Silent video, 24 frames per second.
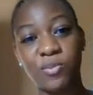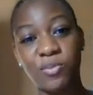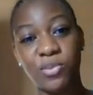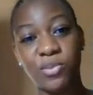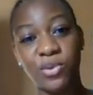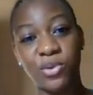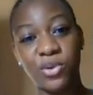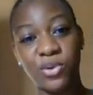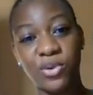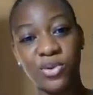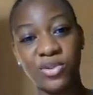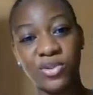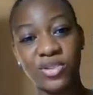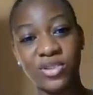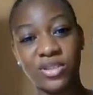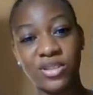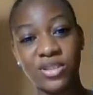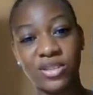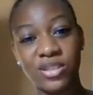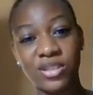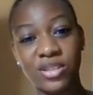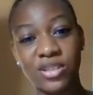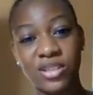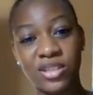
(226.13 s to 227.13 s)
blonde
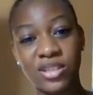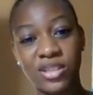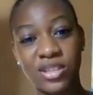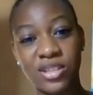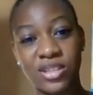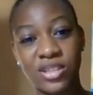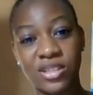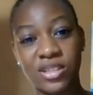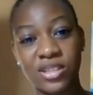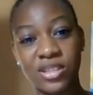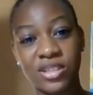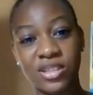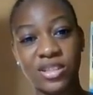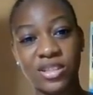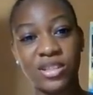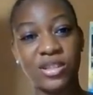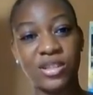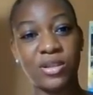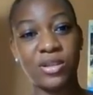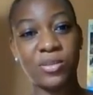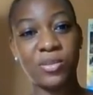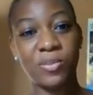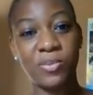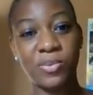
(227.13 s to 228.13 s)

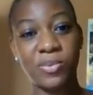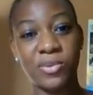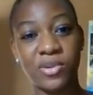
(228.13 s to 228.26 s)
tip.